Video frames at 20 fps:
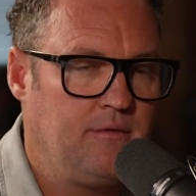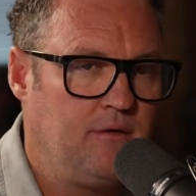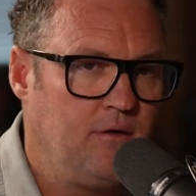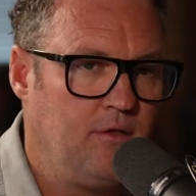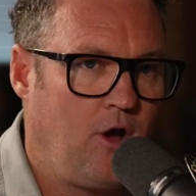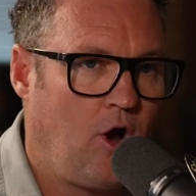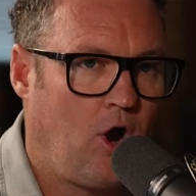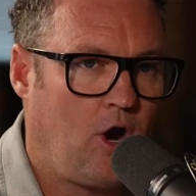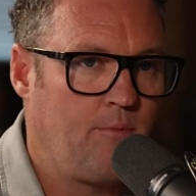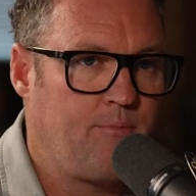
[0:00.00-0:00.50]

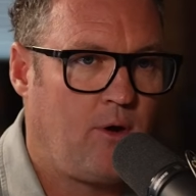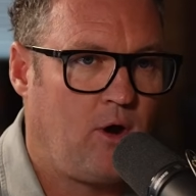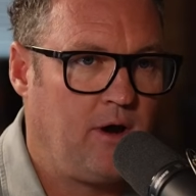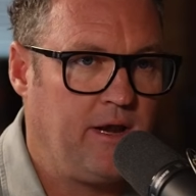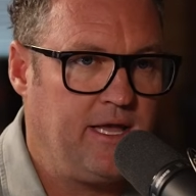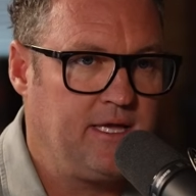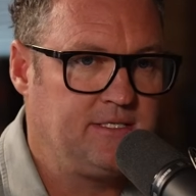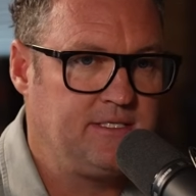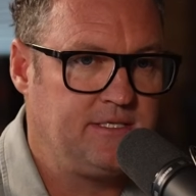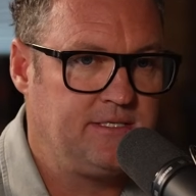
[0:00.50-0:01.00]
the hard
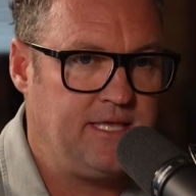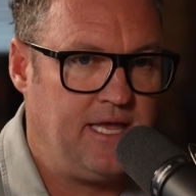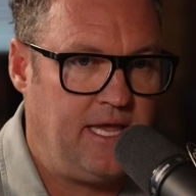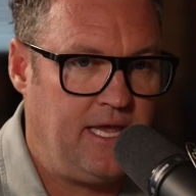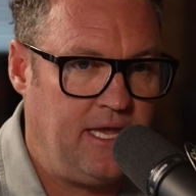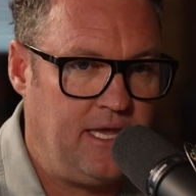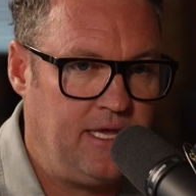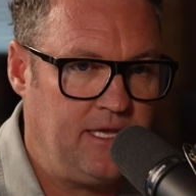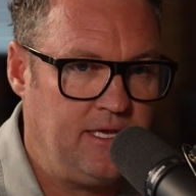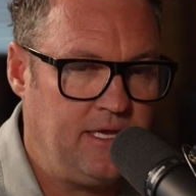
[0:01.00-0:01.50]
part is
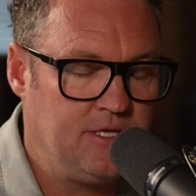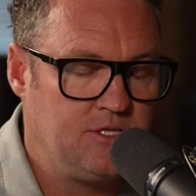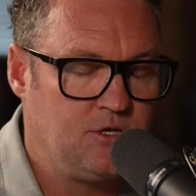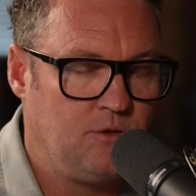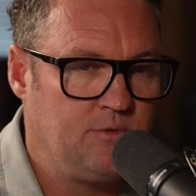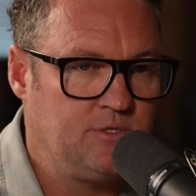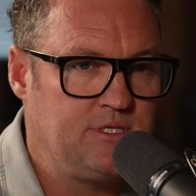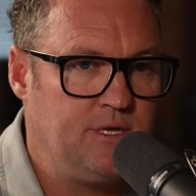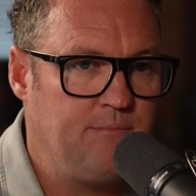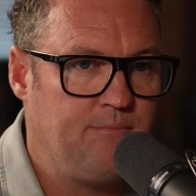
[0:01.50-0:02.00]
it's
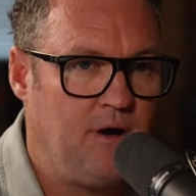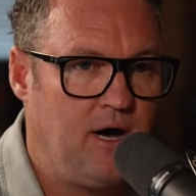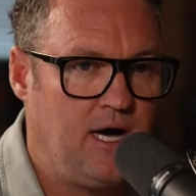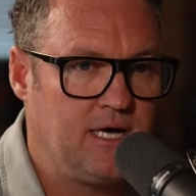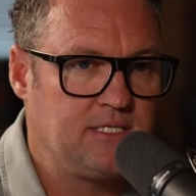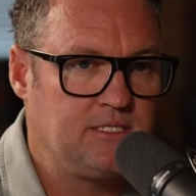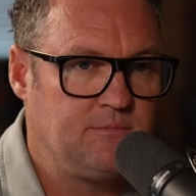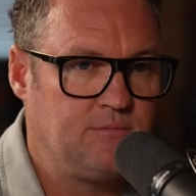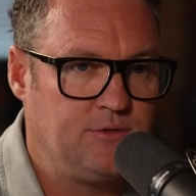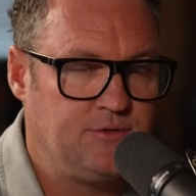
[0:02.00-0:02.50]
almost
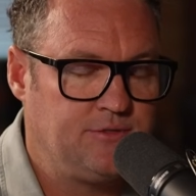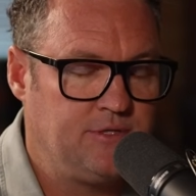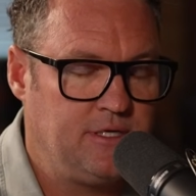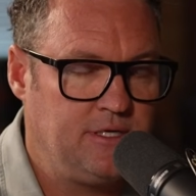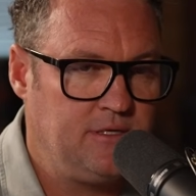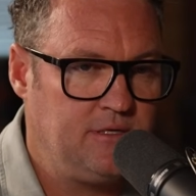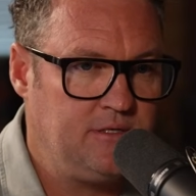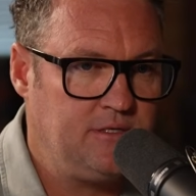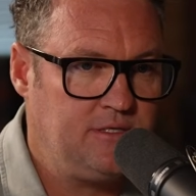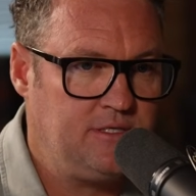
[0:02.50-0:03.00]
impossible to